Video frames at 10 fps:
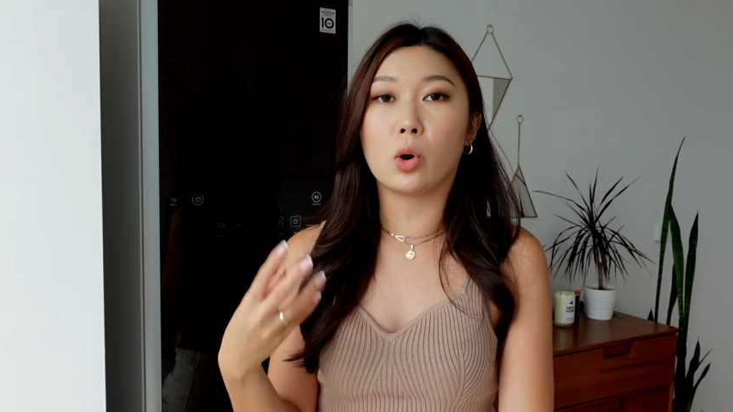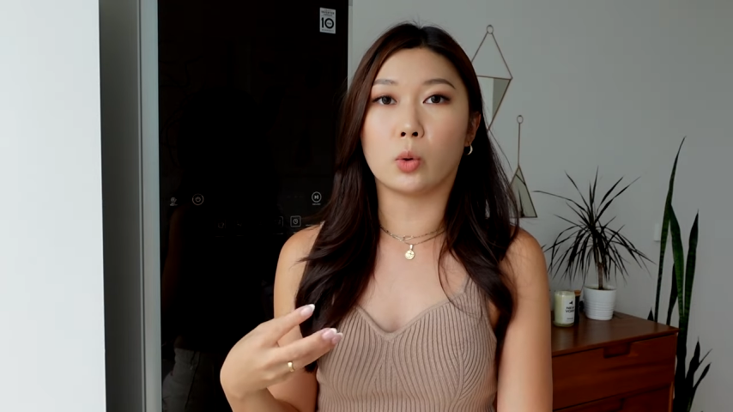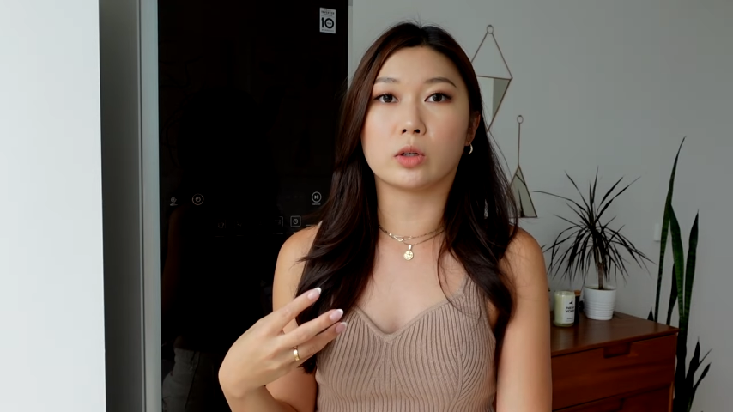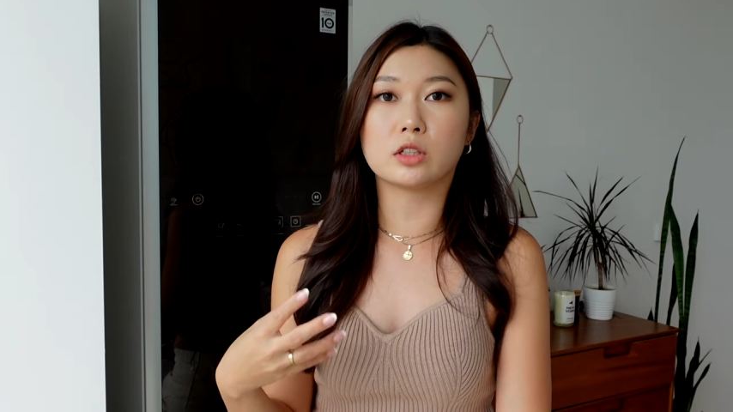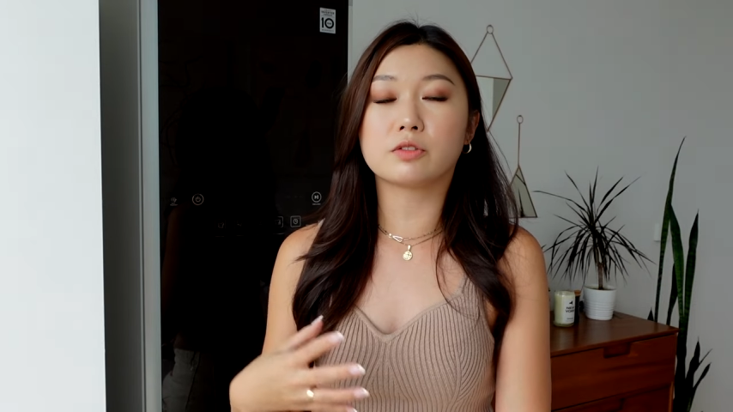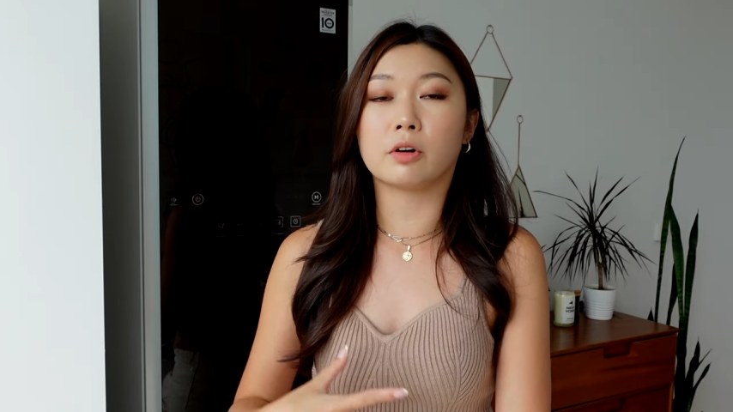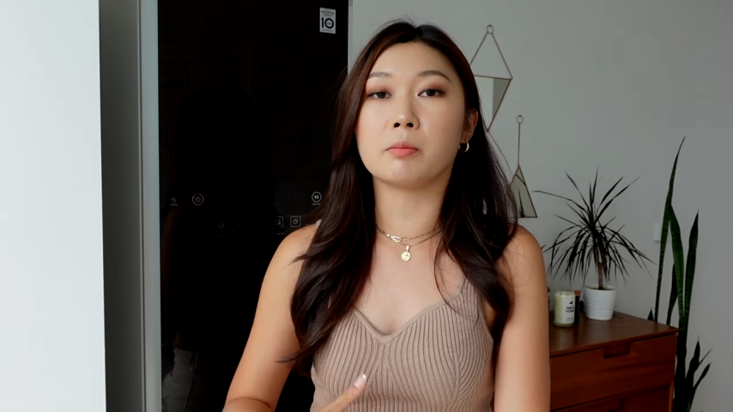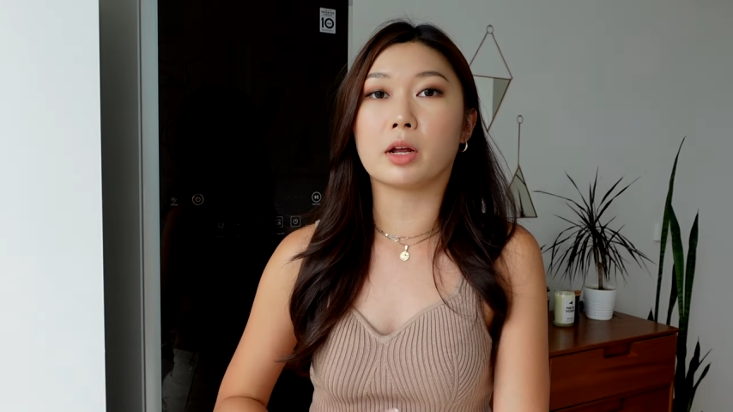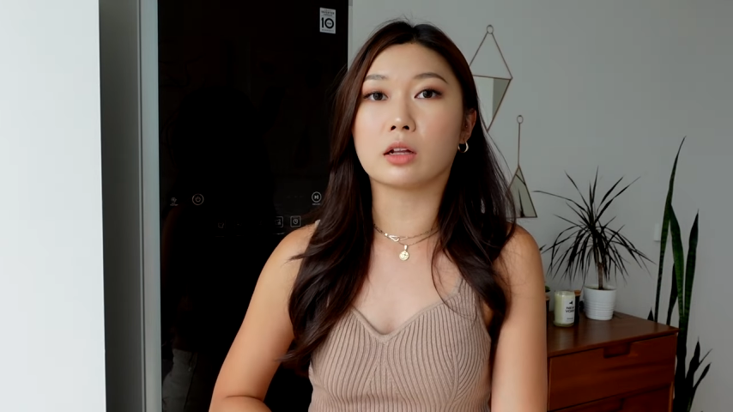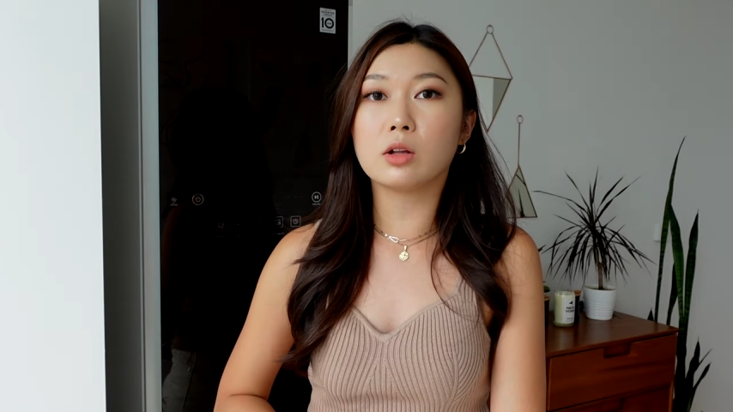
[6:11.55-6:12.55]
odors from
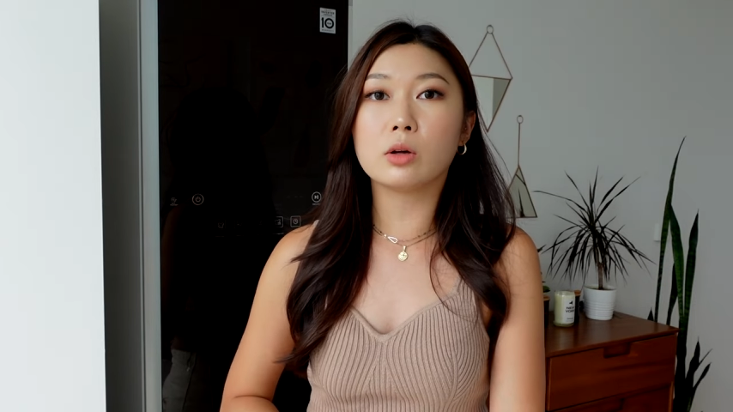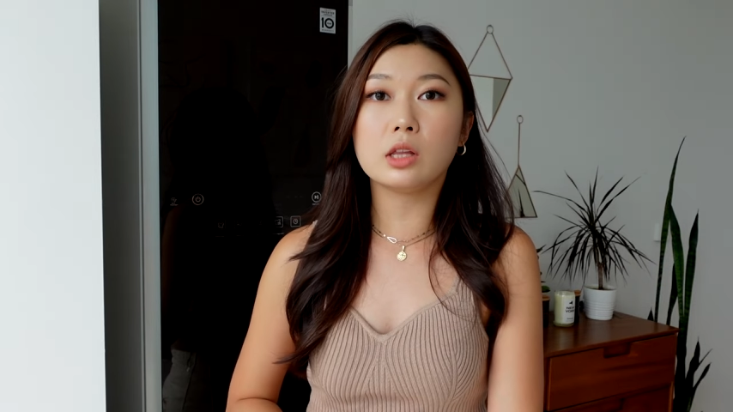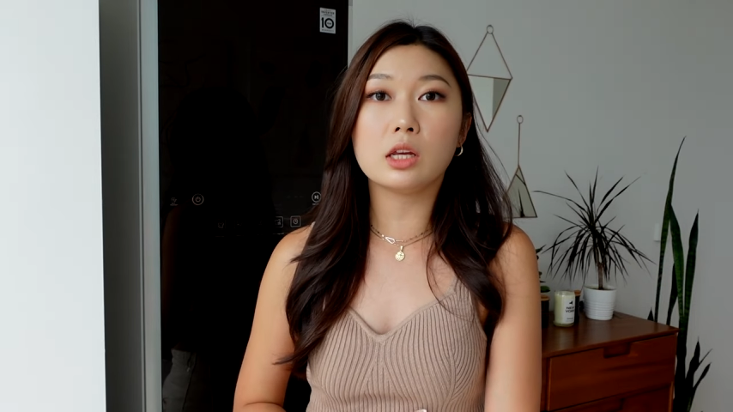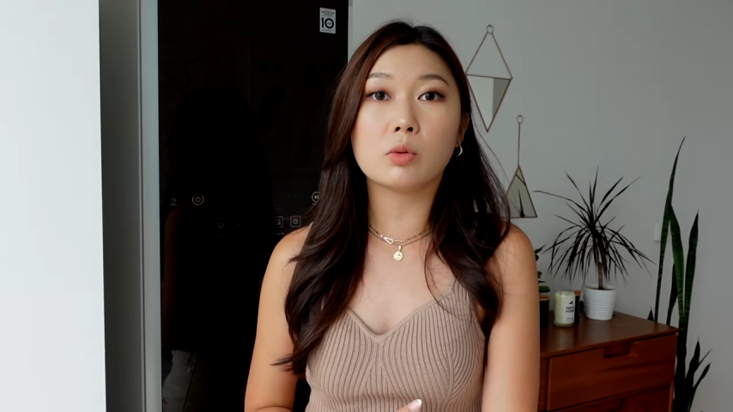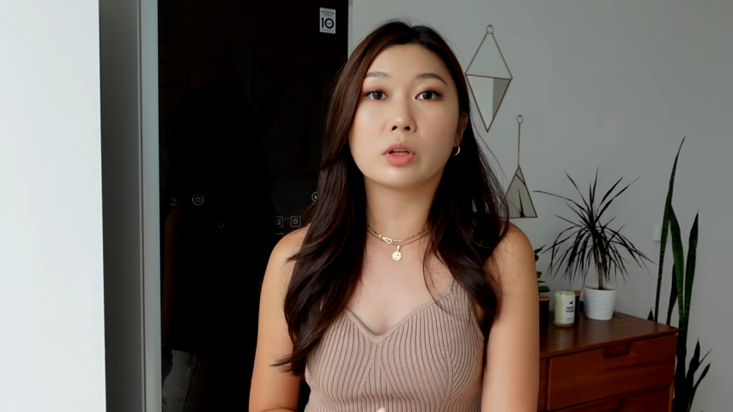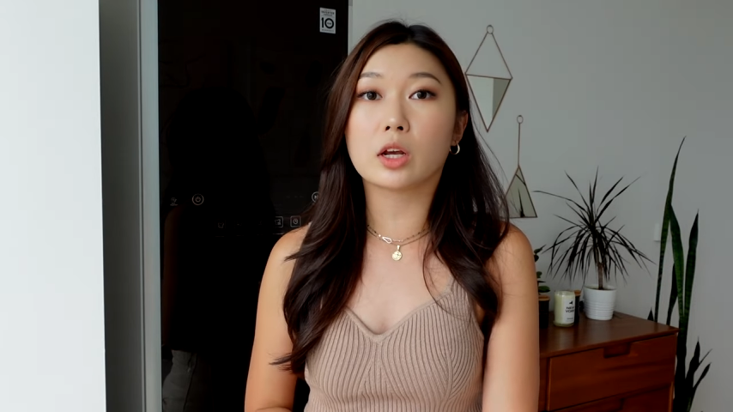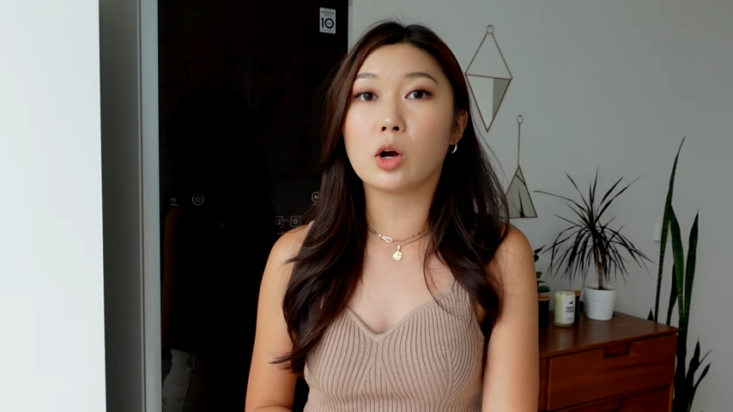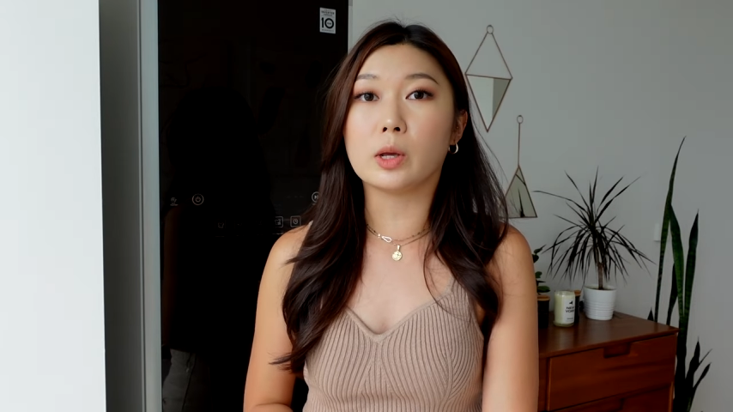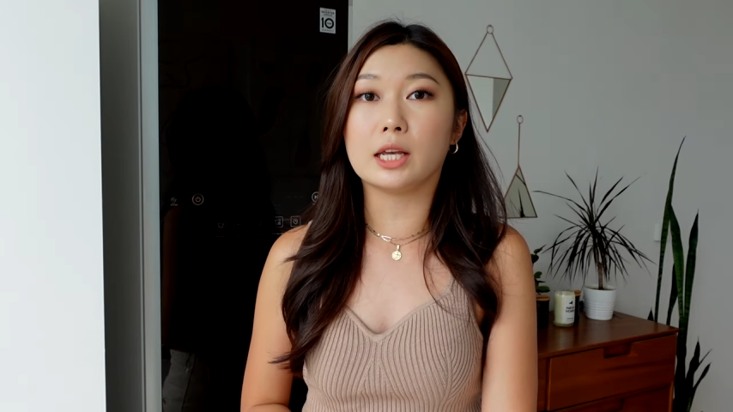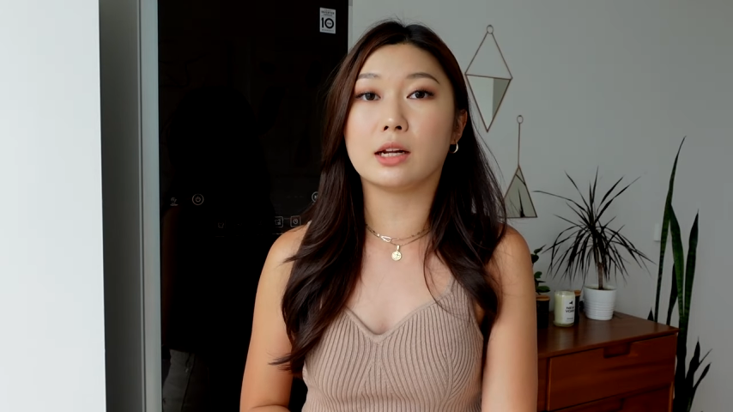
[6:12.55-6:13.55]
my clothing when I
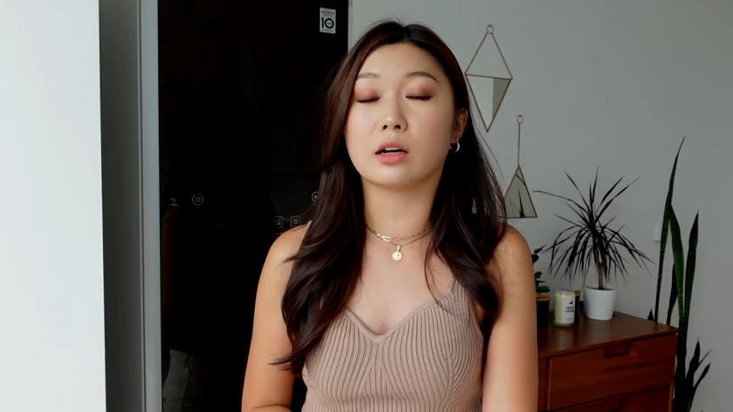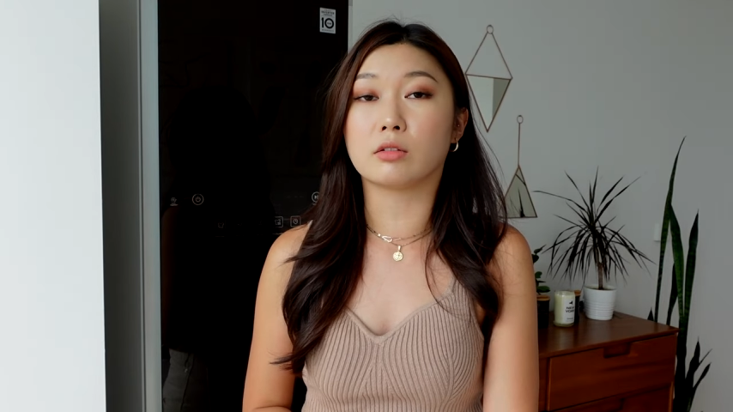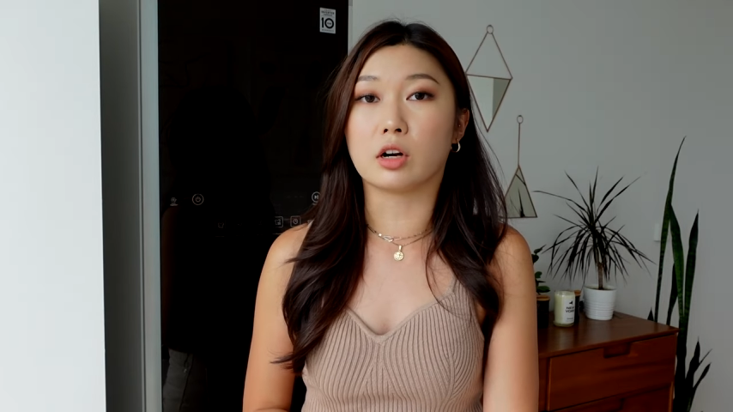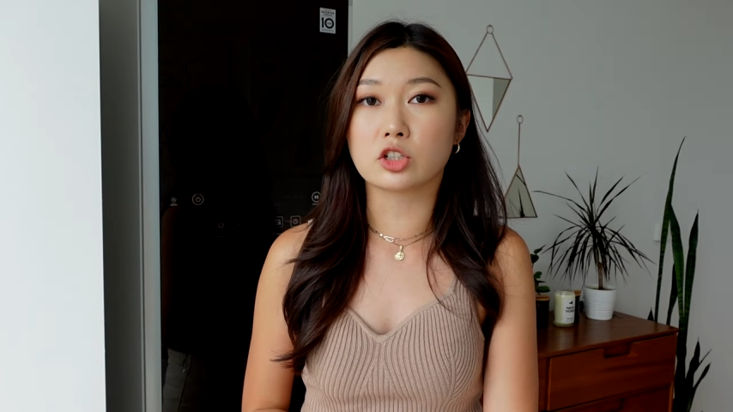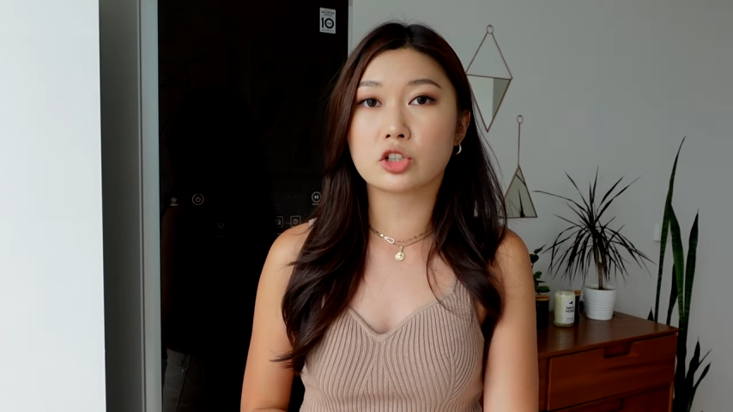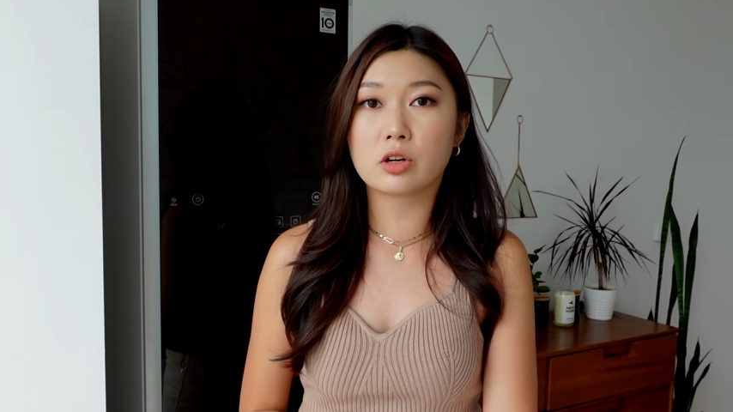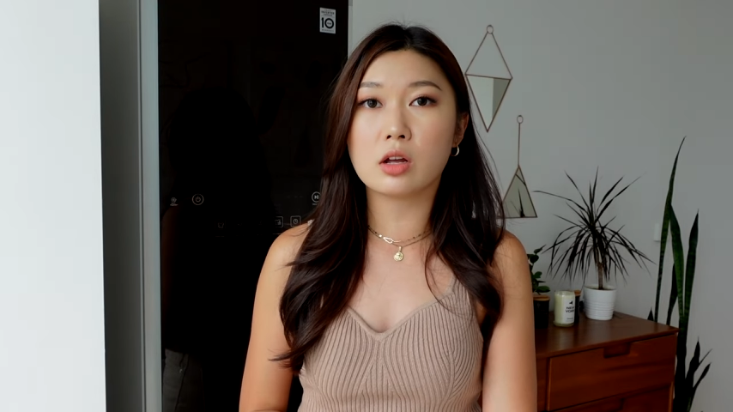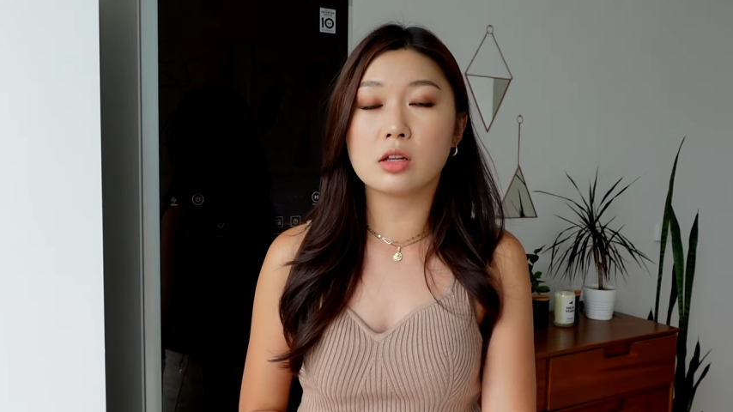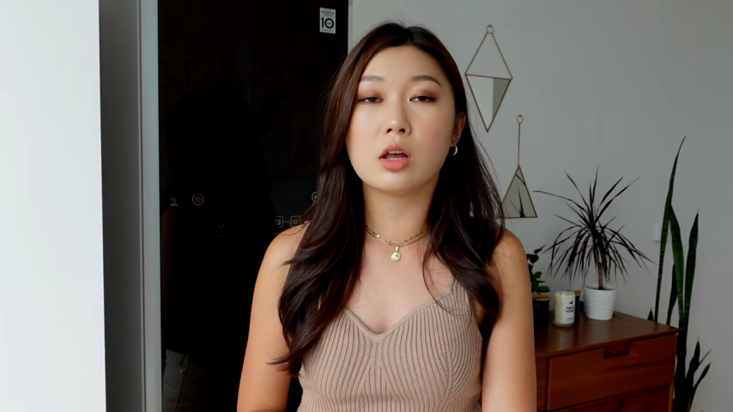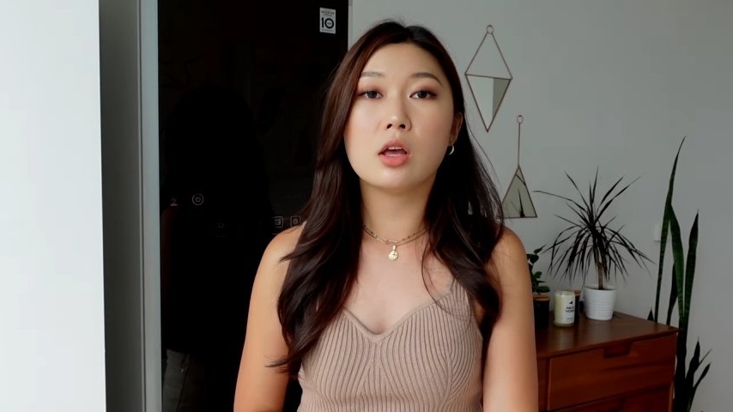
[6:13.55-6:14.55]
go eat at a restaurant.